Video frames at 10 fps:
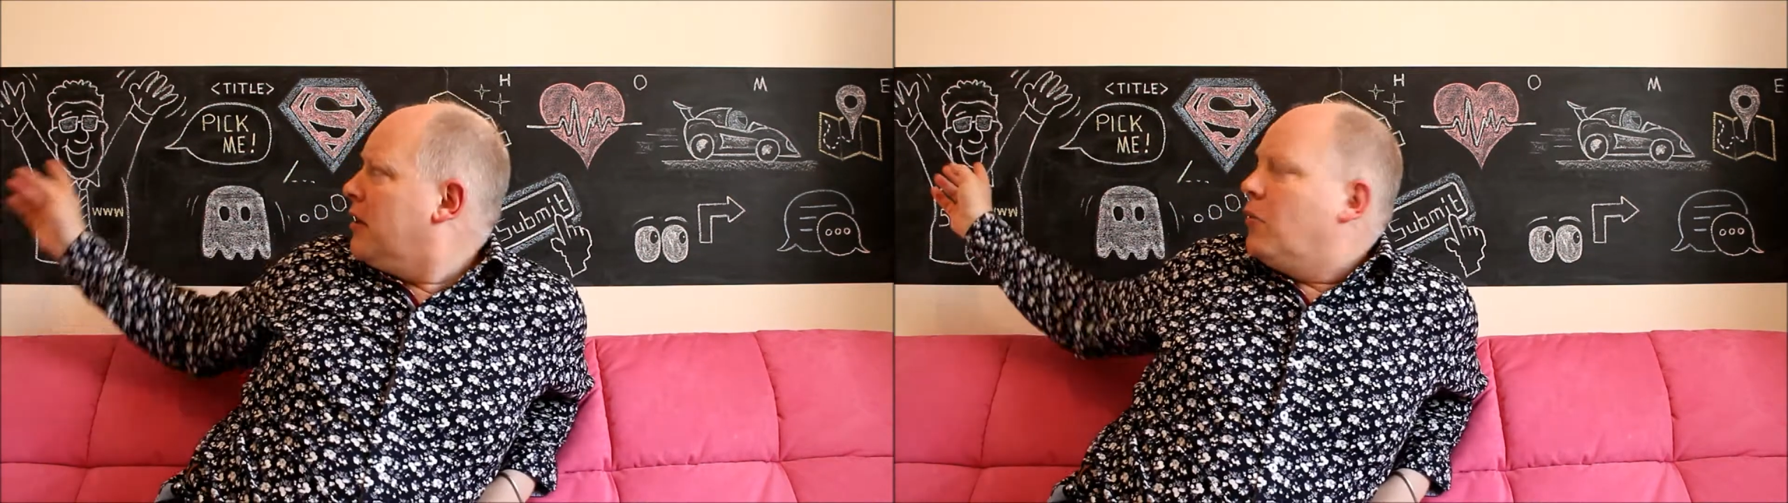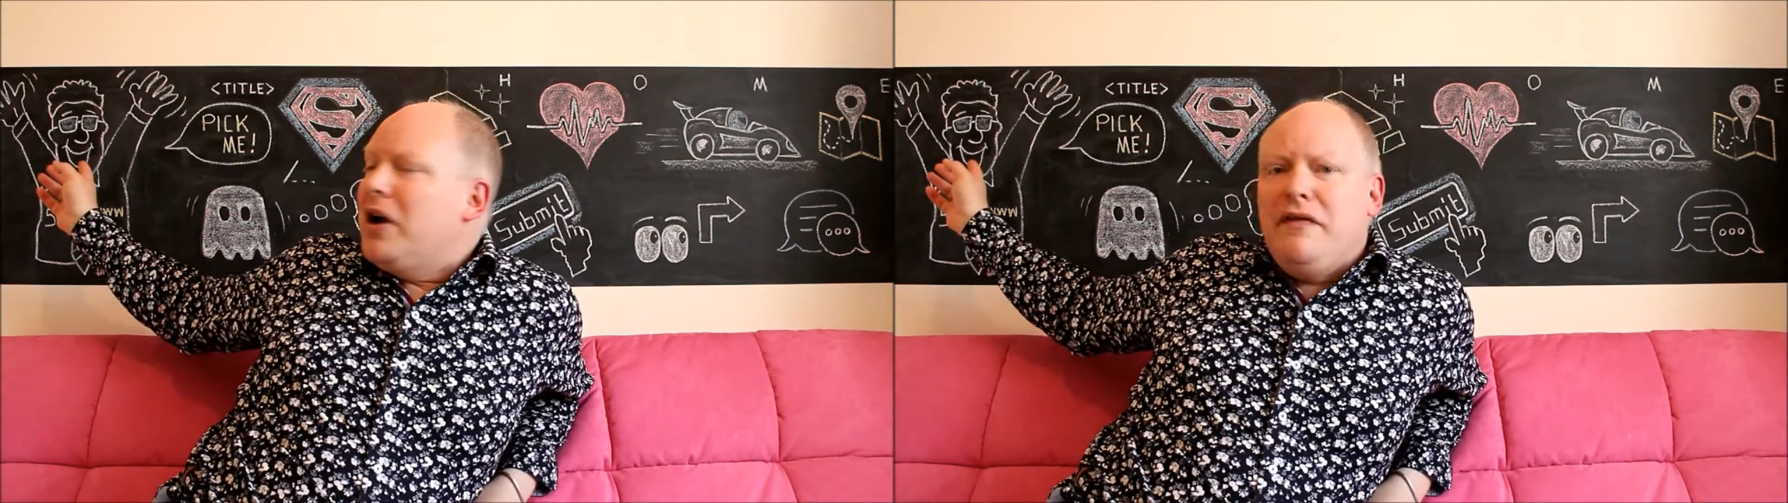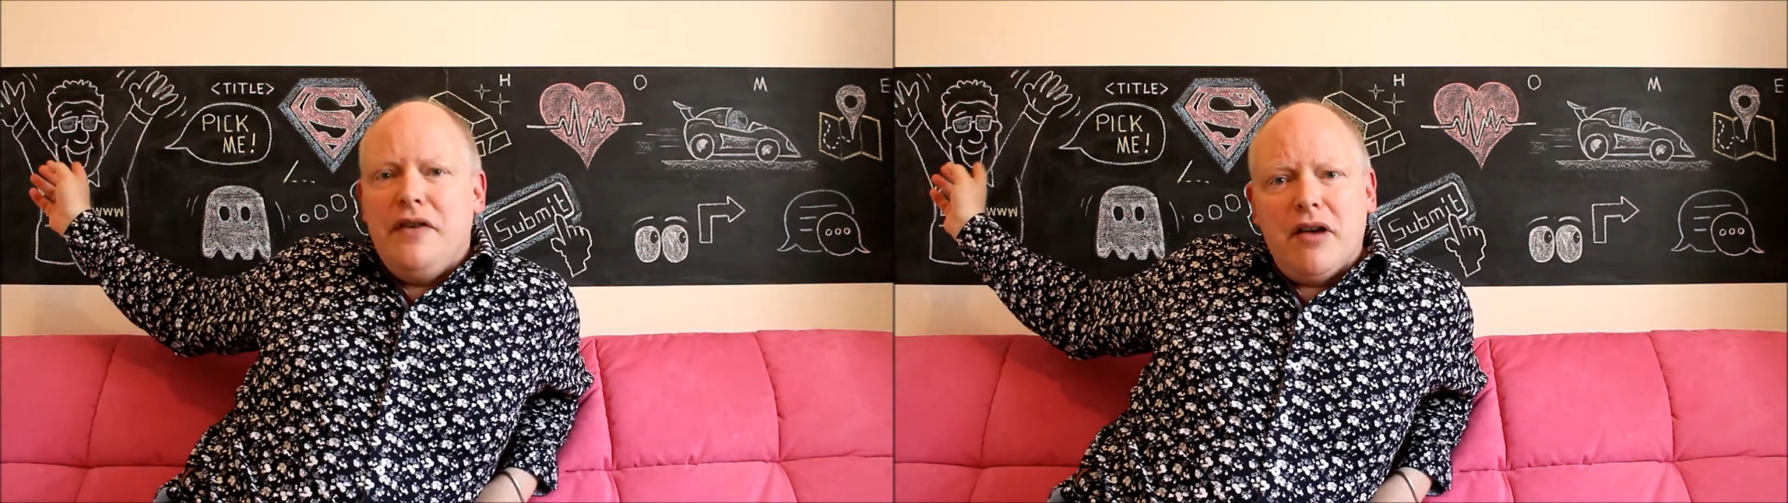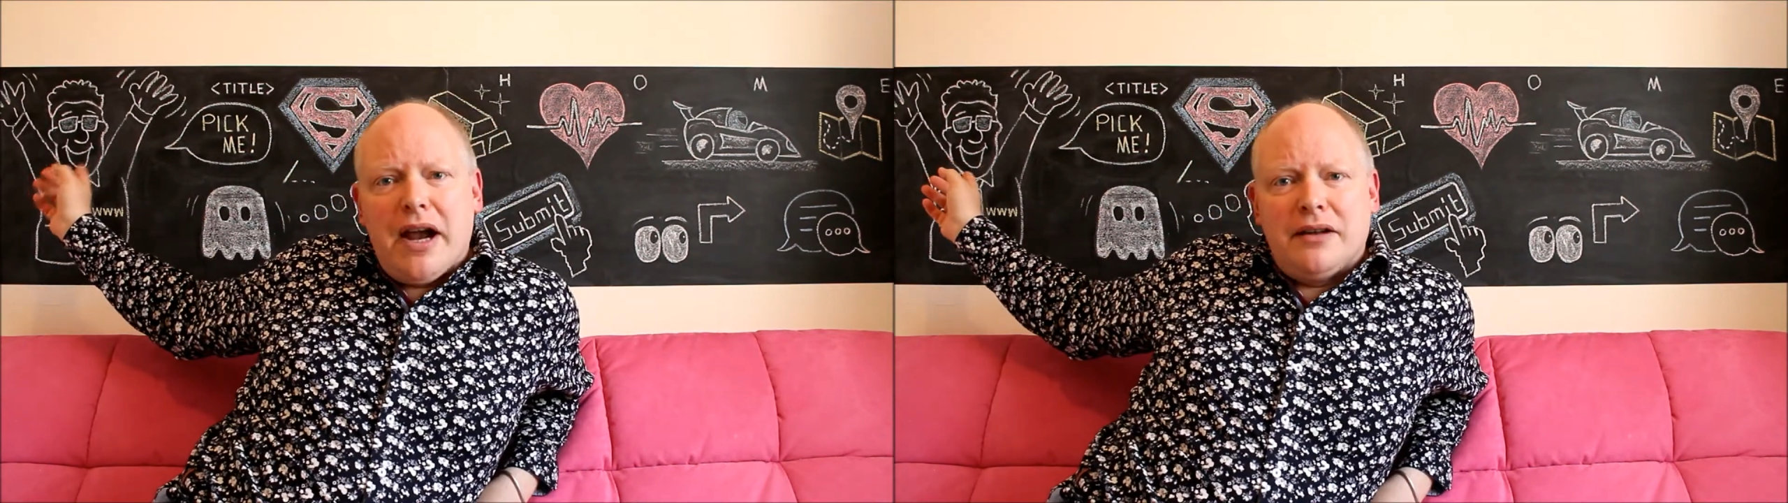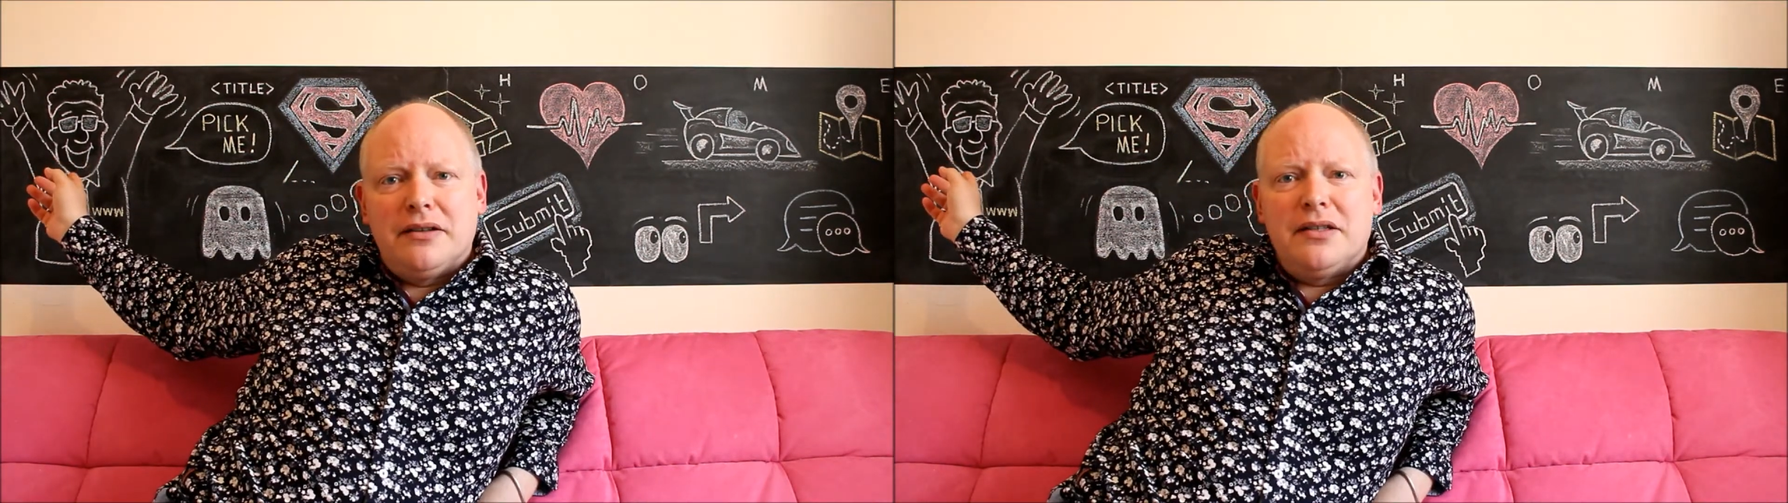Wave your
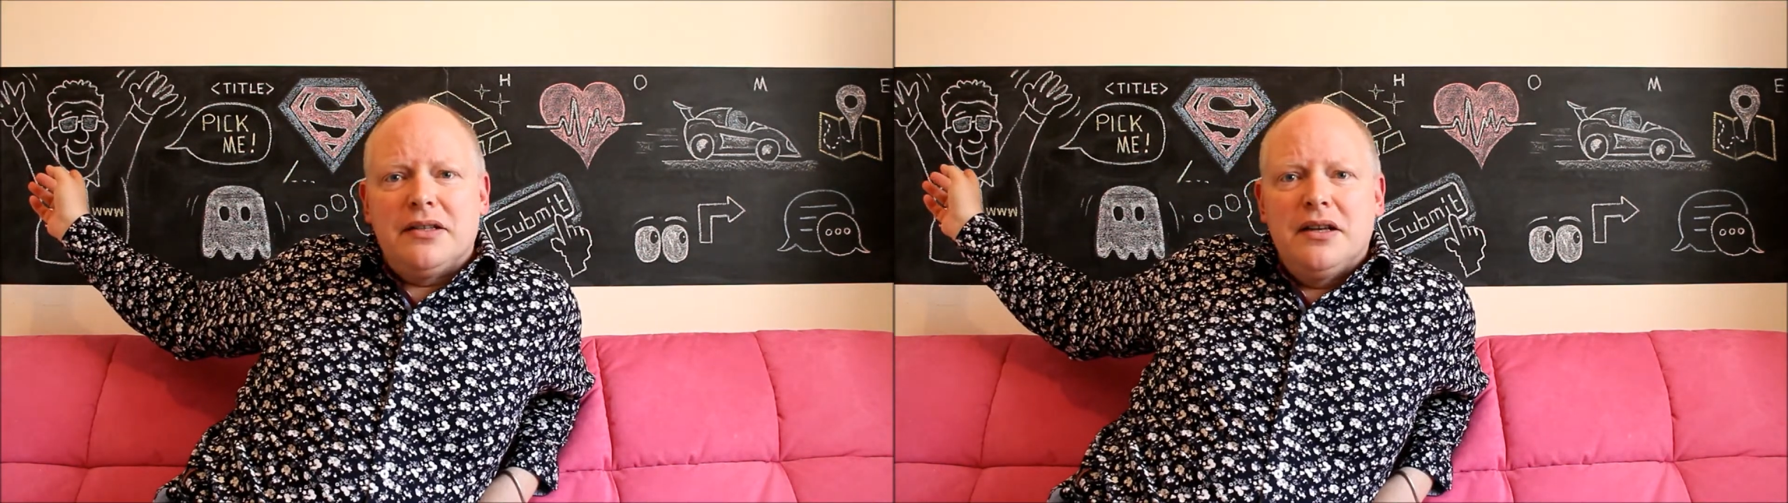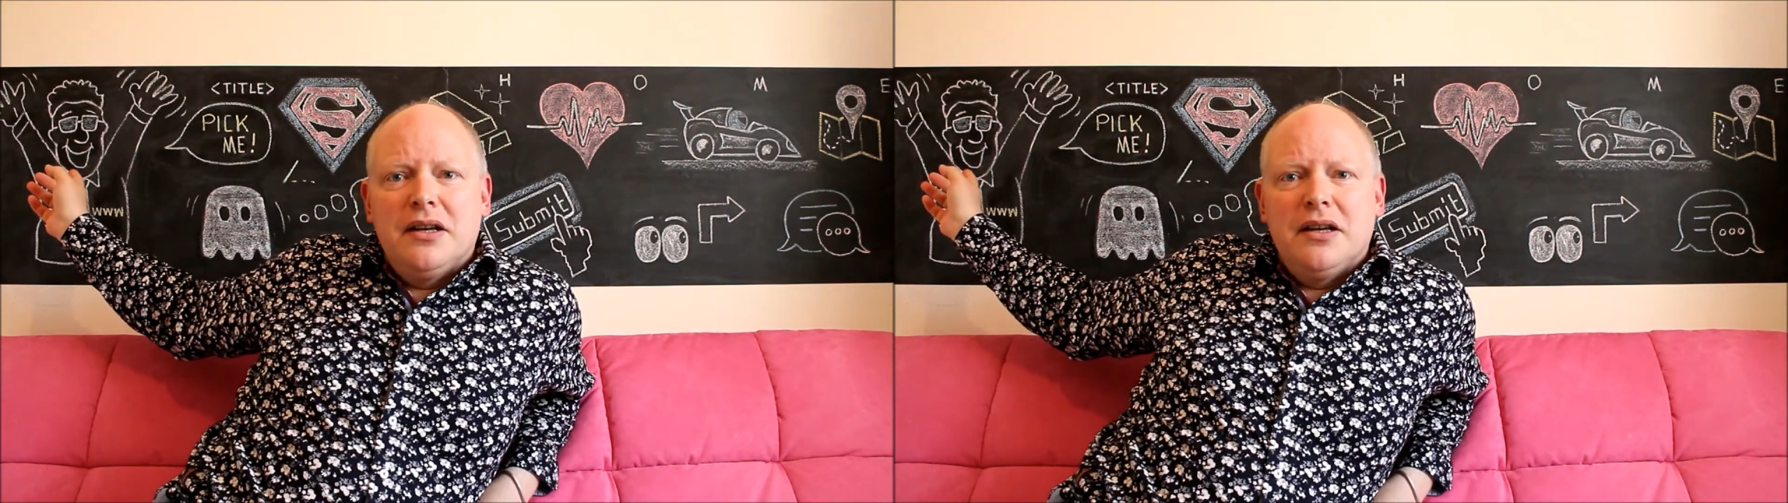hands,